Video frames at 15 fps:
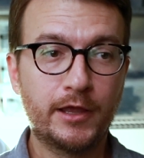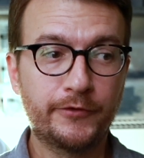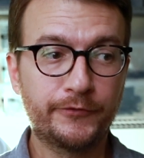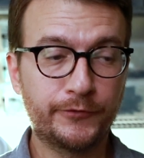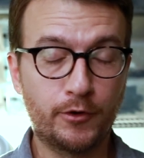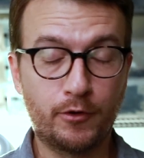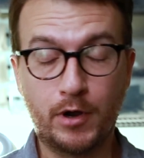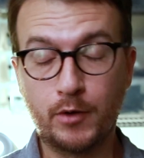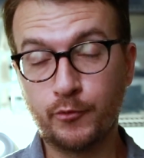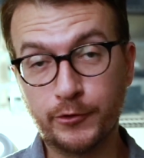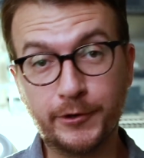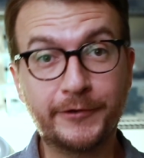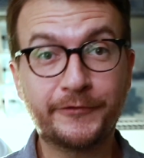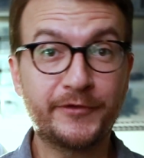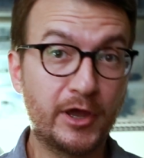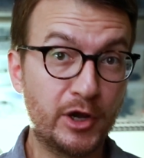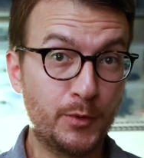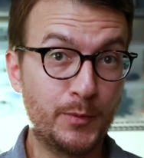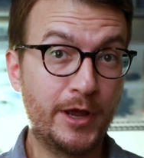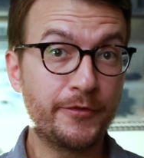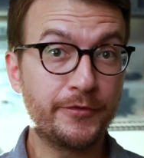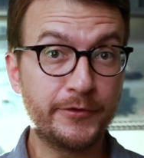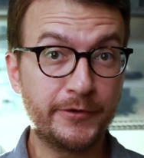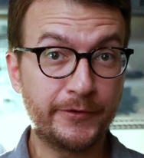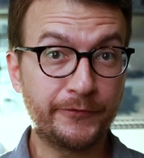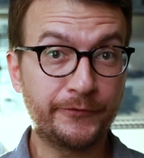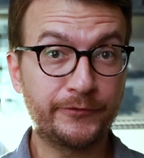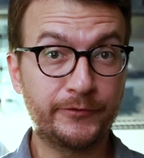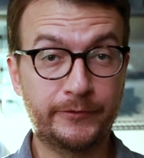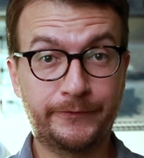So I'm really excited about this.